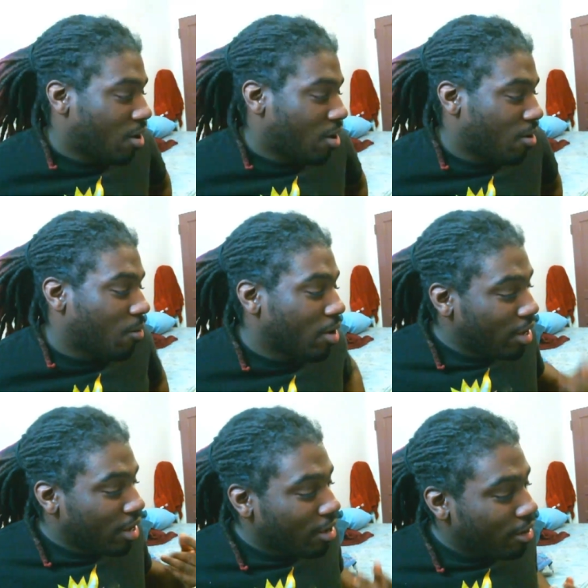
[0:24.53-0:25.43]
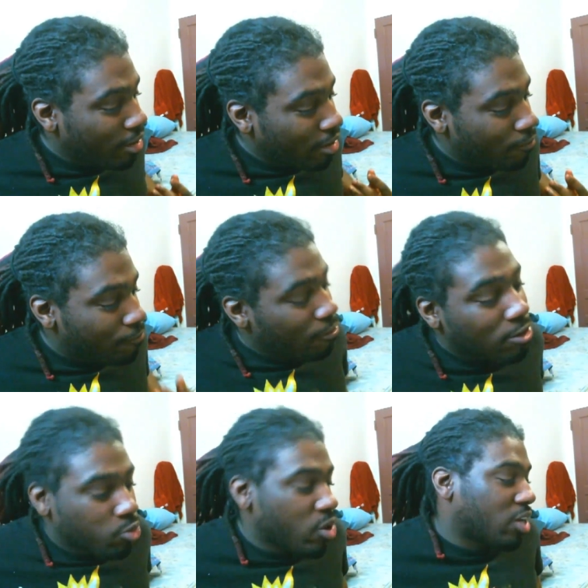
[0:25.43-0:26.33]
So
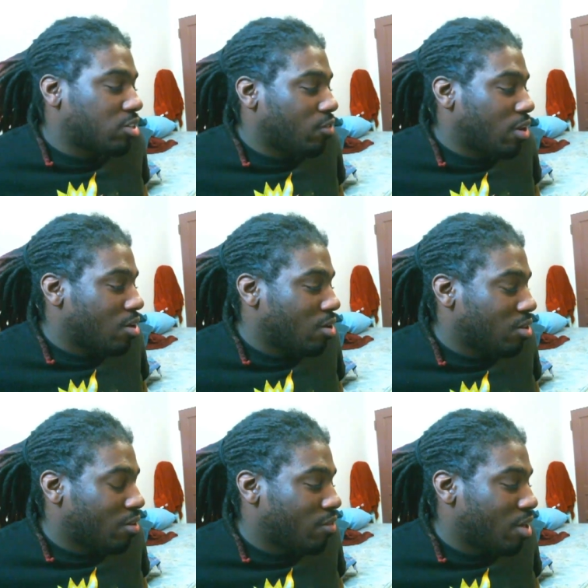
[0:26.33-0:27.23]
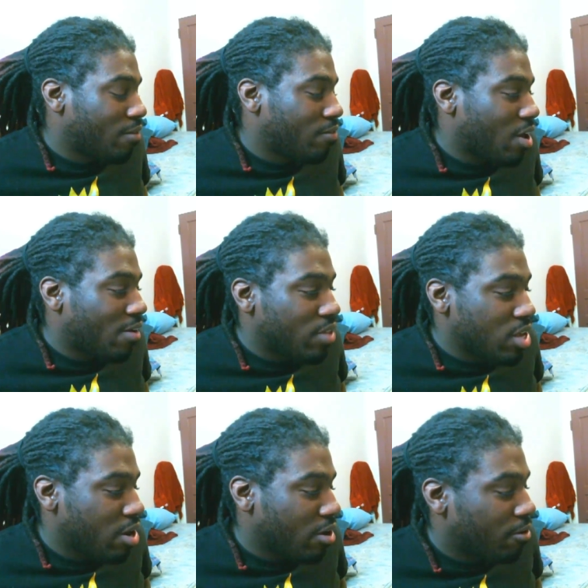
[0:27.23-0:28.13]
first reaction video of of of the
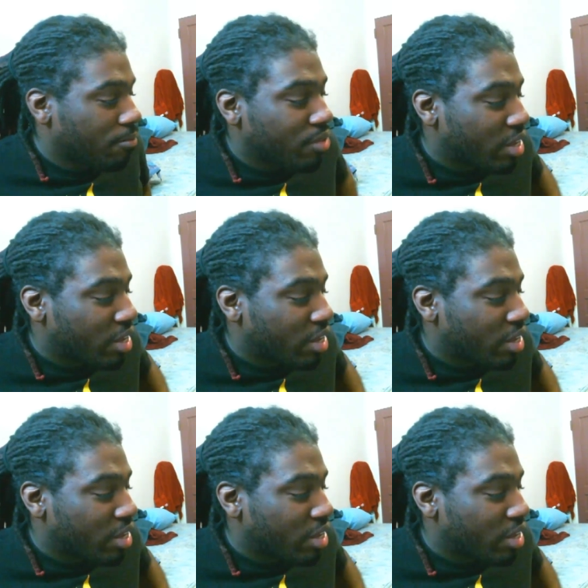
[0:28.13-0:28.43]
year